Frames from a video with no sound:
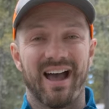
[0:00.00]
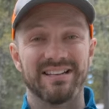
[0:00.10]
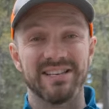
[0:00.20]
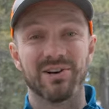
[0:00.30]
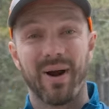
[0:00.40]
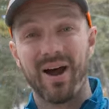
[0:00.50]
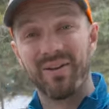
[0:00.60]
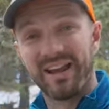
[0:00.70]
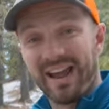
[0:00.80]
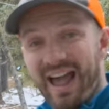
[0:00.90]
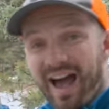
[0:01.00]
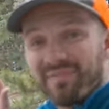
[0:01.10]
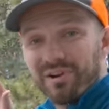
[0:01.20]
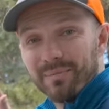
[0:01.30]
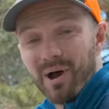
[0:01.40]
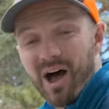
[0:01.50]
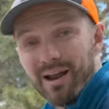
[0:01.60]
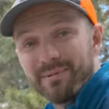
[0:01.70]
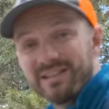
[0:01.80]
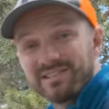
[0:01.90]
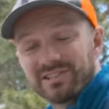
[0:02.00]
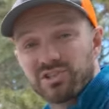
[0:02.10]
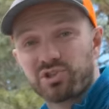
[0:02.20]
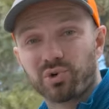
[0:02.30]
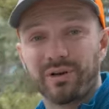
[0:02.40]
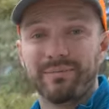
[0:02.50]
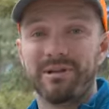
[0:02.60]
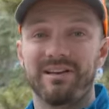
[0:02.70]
Icy ground like I have here behind me is extremely